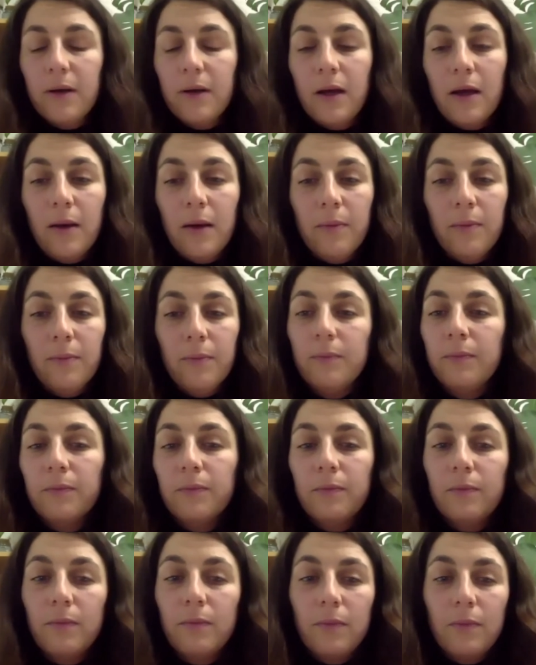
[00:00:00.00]
Um,
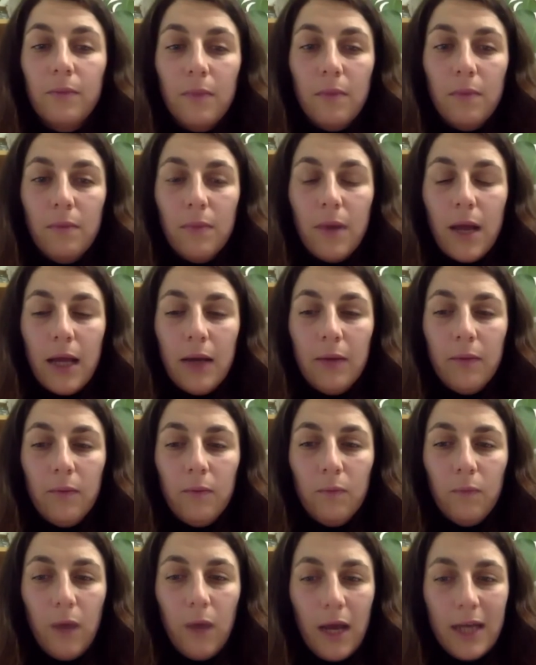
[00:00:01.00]

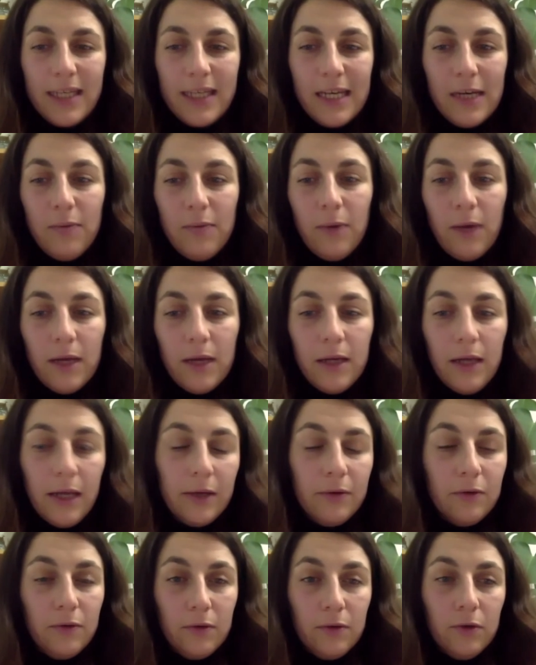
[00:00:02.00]
and ideally wet
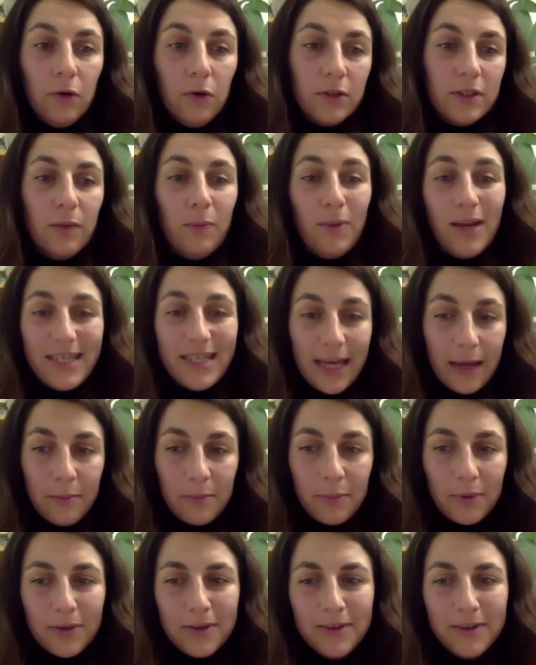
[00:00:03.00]
like not somewhere damp